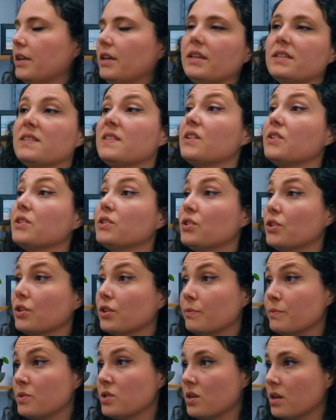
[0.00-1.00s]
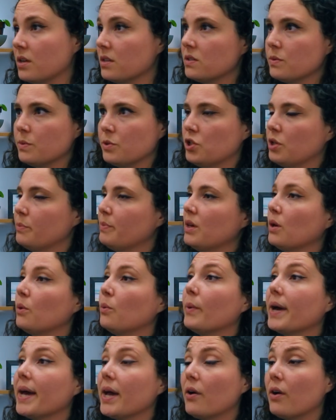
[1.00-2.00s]
is there a circumstance we should be
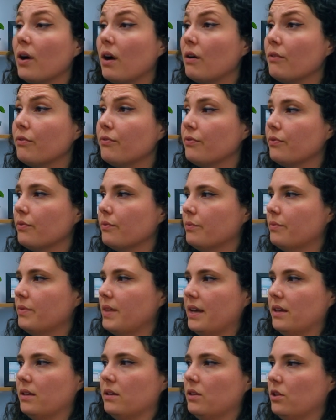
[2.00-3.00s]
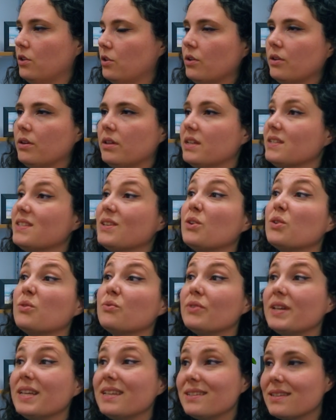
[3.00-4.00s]
aware of that, you know, is there a
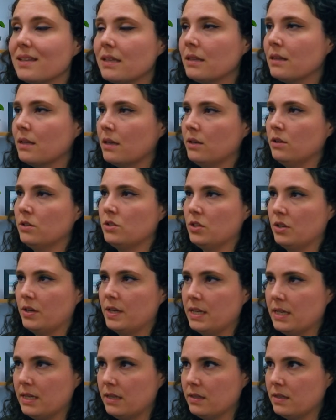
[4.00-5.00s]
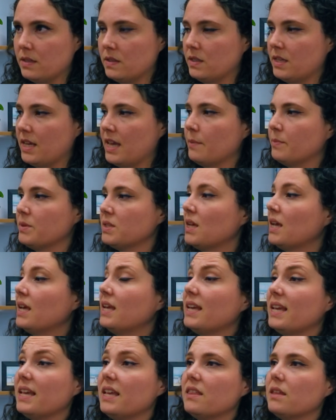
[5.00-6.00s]
reason that you're turning down these tapes?
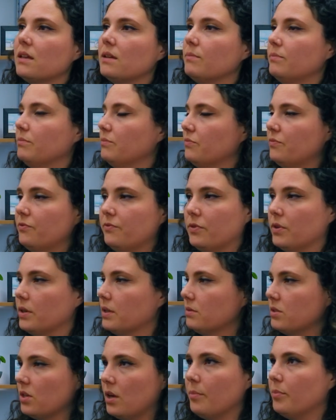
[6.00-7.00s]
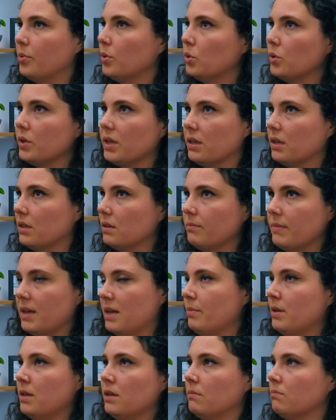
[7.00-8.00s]
Either, for example,
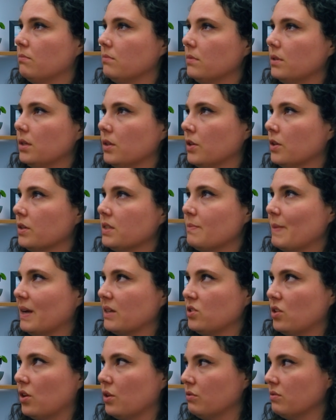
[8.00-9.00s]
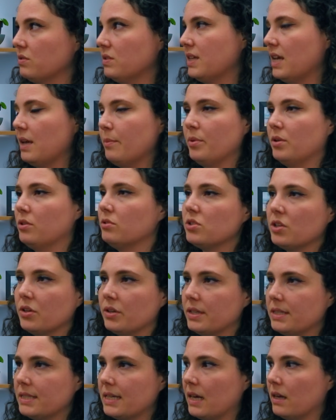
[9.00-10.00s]
maybe, you know, it's McDonald's tape and you
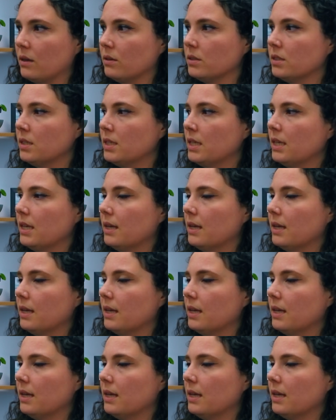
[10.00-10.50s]
turn it down